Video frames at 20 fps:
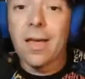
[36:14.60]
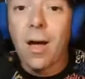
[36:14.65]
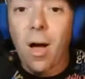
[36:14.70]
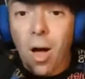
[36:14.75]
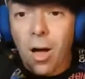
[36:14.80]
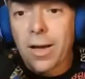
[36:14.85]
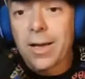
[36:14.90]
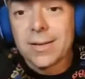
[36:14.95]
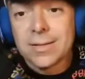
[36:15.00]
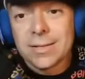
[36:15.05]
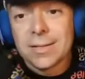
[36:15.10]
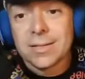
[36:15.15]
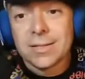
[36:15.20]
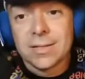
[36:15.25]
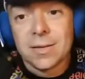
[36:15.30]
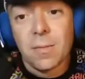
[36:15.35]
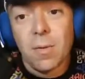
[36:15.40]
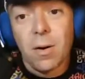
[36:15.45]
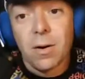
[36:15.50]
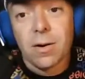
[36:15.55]
August is
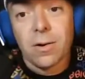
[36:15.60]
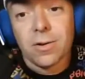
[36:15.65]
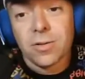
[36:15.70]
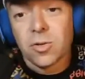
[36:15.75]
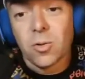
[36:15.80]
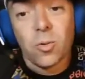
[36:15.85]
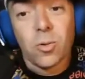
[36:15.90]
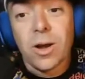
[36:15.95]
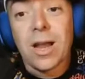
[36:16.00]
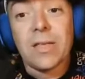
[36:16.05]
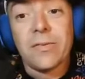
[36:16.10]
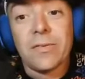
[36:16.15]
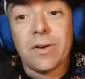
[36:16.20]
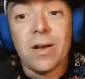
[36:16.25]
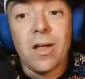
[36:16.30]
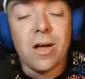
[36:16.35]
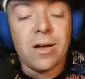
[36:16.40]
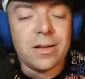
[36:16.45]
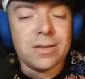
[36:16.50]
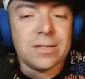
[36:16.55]
tomorrow, so we're not even
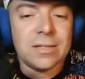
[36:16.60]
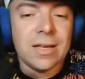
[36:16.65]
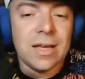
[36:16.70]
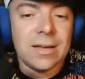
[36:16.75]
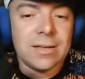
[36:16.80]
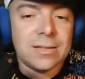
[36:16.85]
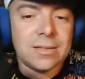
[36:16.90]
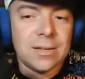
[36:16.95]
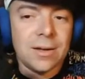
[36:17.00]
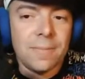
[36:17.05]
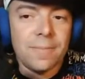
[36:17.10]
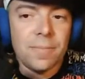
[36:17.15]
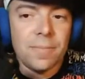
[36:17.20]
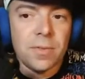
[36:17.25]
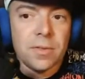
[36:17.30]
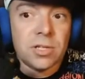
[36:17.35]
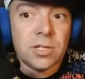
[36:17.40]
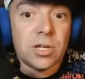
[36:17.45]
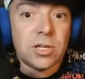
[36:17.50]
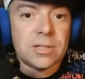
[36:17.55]
in August yet. So
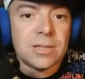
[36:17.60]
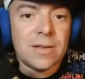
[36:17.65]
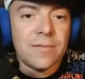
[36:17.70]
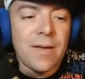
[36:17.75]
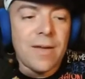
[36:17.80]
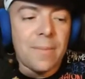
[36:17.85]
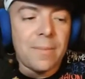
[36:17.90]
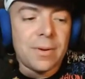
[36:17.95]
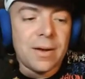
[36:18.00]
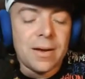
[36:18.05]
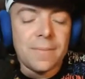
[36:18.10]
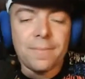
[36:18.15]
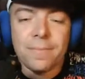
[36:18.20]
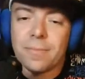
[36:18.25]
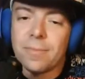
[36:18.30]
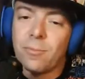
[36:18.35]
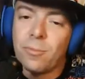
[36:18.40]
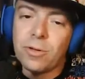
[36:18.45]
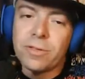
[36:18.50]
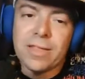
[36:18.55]
it's good stuff happening.
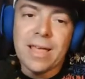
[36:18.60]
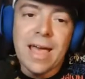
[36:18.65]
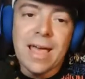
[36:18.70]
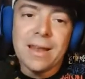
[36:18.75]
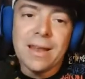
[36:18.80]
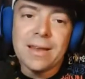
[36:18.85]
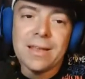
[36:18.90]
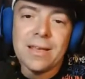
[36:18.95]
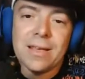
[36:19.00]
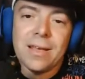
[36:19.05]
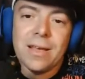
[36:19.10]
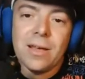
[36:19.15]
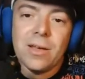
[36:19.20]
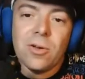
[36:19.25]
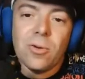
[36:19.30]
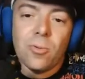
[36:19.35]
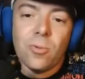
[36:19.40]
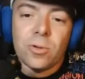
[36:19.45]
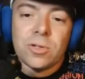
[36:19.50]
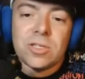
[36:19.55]
With that,
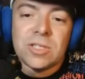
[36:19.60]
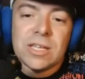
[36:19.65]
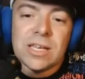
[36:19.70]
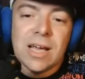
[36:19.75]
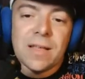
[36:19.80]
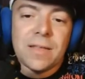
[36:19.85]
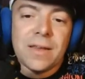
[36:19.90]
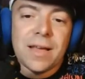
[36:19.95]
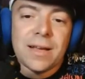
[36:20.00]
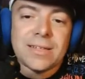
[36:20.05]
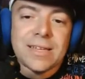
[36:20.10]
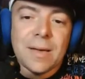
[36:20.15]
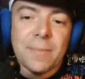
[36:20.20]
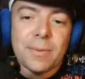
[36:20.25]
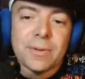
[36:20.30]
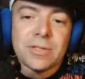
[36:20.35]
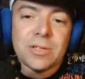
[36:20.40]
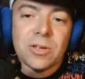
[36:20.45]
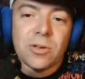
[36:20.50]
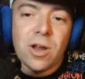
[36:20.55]
we'll see you on the next
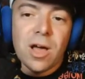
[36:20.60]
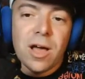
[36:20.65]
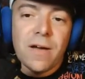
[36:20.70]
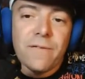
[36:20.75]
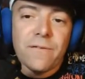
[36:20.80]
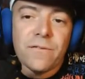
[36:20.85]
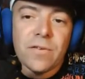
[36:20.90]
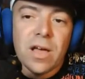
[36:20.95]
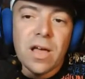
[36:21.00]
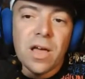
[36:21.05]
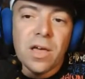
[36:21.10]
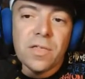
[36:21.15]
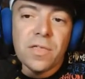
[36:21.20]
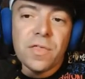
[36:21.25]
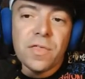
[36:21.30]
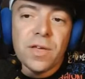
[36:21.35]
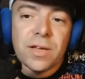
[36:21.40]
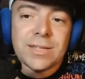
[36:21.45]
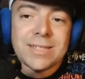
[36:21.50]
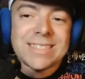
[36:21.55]
episode of
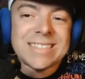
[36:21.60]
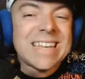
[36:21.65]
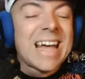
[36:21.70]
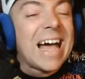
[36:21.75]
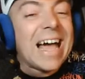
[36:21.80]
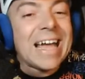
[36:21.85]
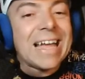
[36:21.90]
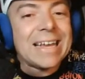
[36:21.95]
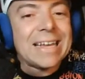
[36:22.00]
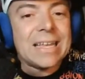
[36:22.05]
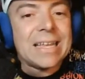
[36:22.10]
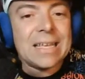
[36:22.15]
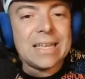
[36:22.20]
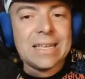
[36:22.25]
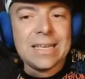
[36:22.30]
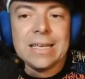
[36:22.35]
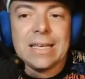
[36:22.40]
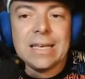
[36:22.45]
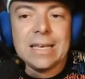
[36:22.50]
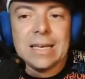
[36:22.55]
The Side
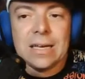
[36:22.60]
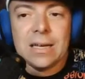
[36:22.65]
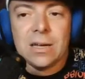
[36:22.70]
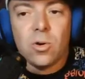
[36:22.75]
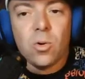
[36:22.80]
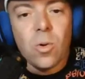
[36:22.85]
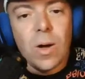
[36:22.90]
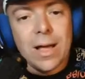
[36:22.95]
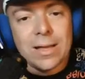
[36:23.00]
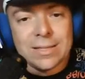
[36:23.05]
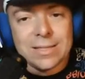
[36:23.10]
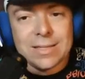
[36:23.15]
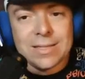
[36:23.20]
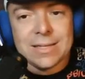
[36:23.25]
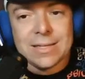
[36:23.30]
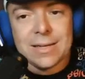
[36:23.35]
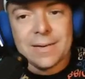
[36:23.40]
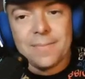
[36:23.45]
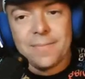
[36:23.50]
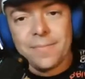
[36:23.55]

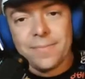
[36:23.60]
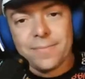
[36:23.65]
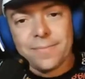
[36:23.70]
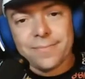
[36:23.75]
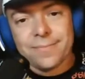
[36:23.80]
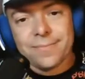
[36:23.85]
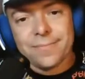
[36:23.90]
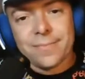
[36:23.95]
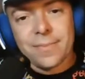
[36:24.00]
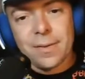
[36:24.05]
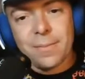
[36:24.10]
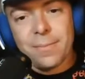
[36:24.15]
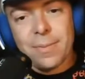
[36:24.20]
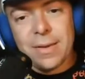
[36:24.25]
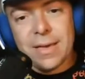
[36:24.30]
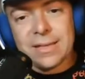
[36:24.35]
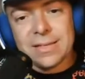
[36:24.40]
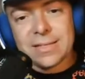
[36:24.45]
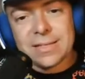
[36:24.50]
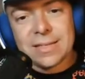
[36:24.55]
Quest.
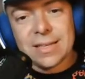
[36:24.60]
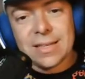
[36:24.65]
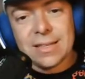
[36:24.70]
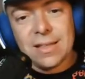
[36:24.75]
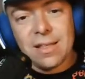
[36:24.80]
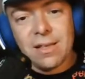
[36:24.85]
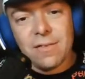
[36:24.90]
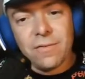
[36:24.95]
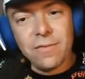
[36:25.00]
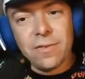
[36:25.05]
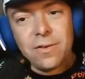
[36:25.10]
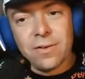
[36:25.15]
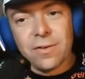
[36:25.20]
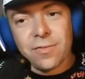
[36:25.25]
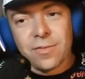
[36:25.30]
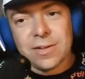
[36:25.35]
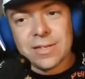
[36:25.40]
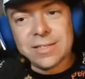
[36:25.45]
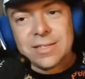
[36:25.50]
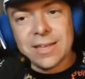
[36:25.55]
Peace, love,
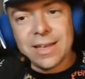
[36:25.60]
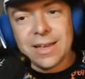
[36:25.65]
recycle.